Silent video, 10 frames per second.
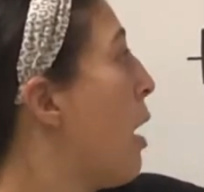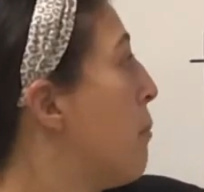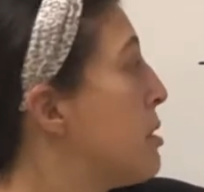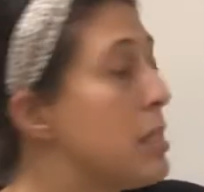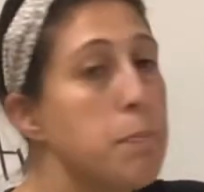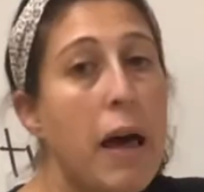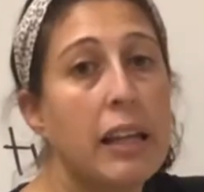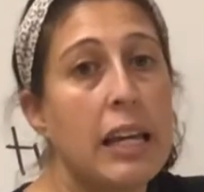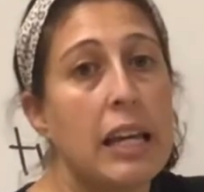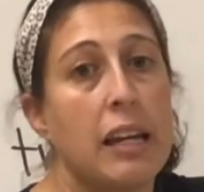
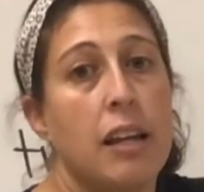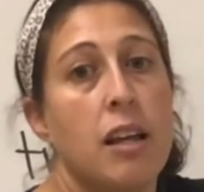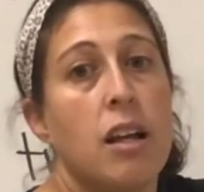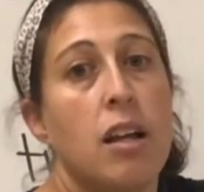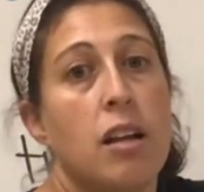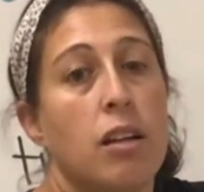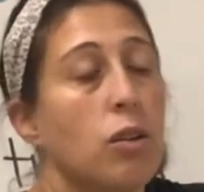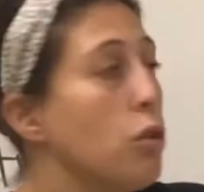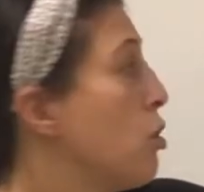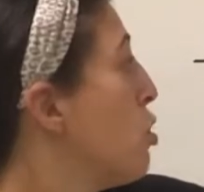spelling.
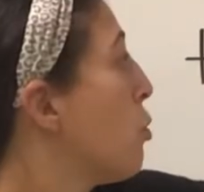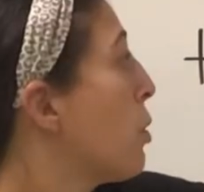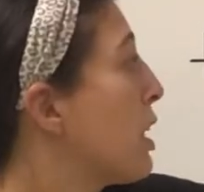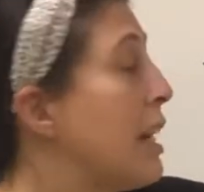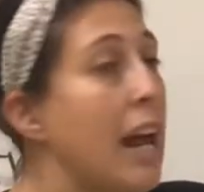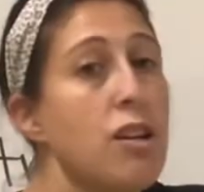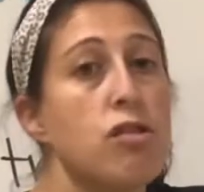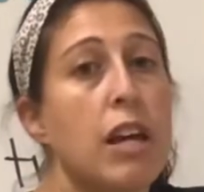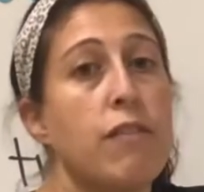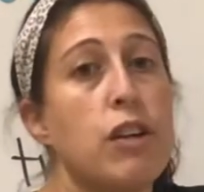You're working and you're
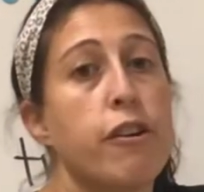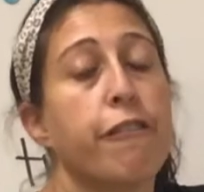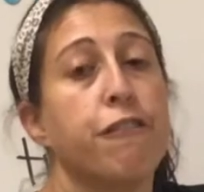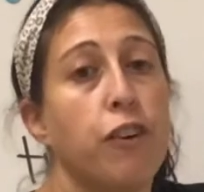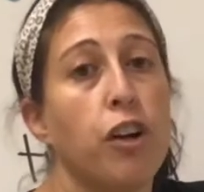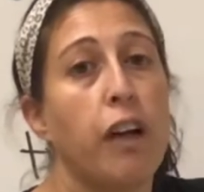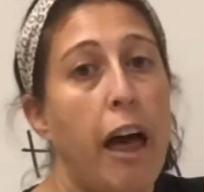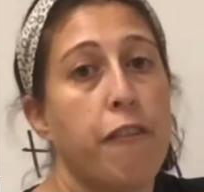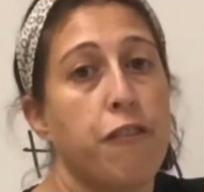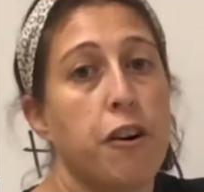giving your full
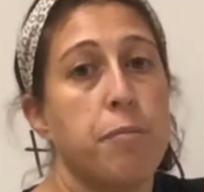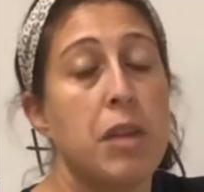effort.